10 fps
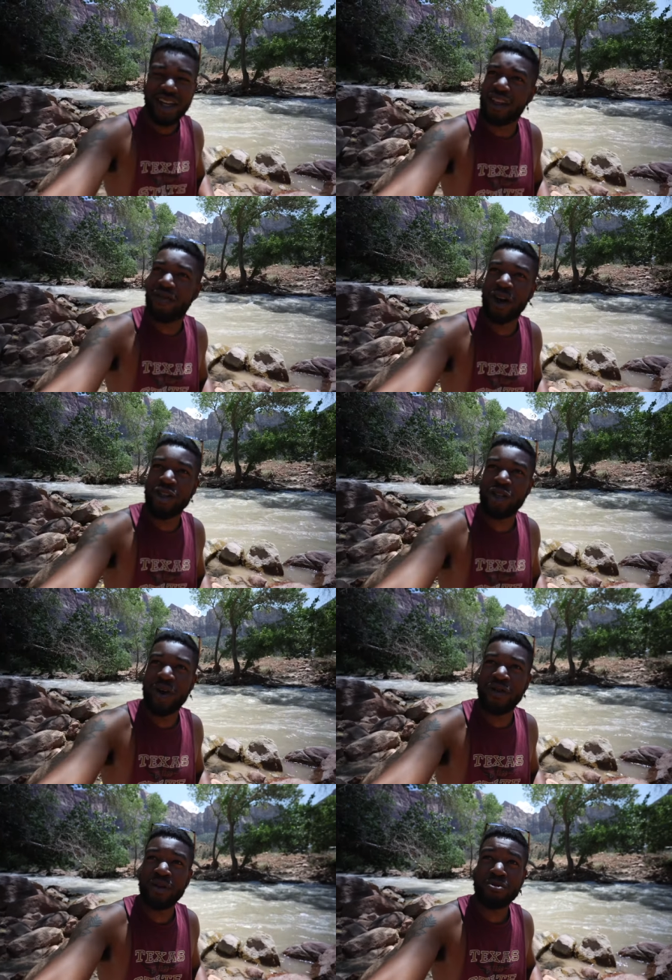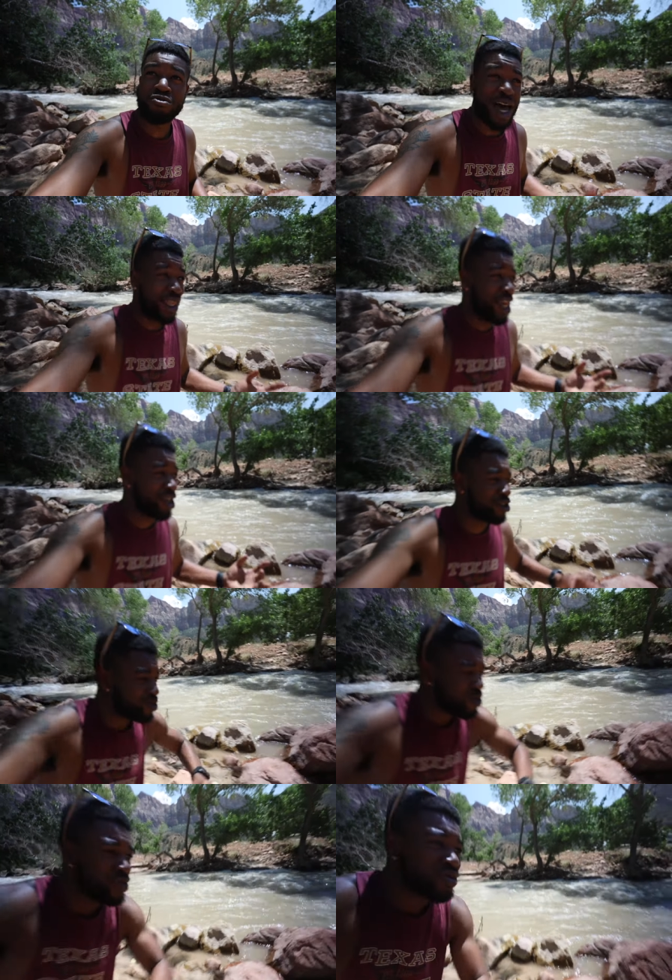the Virgin River, I think.
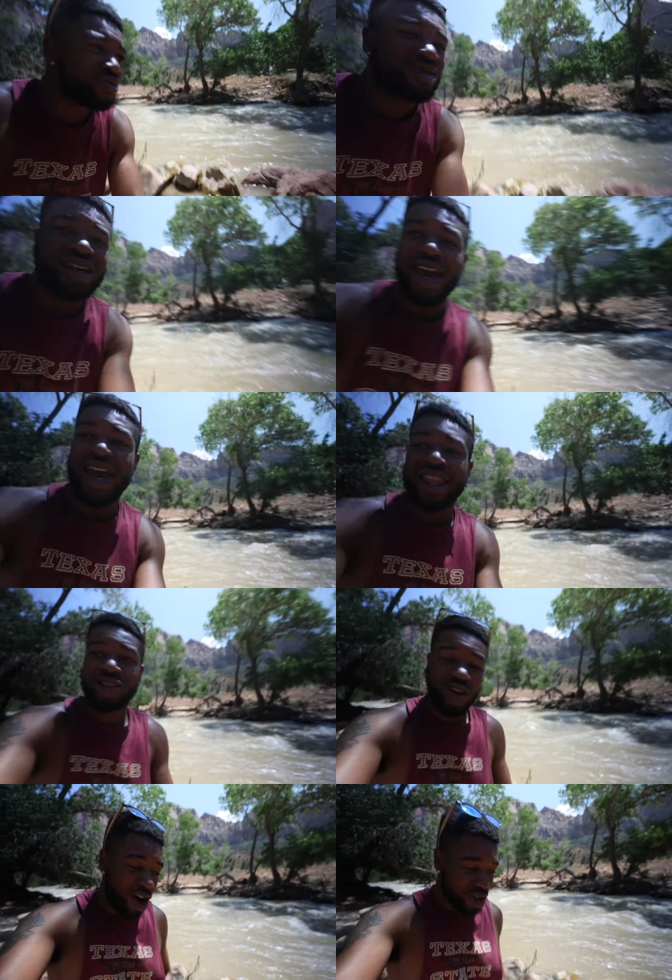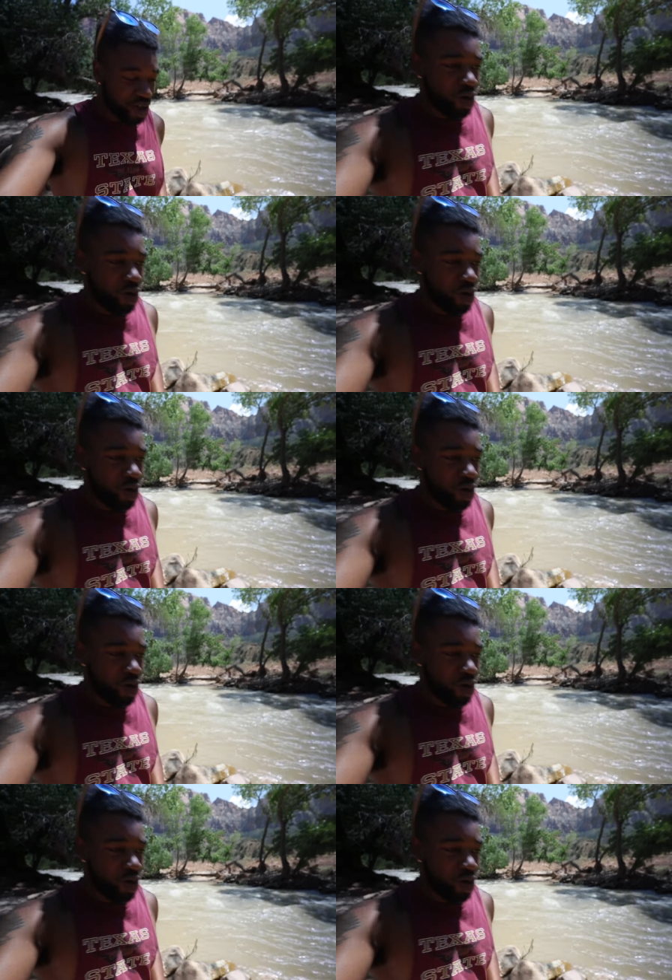And the dogs are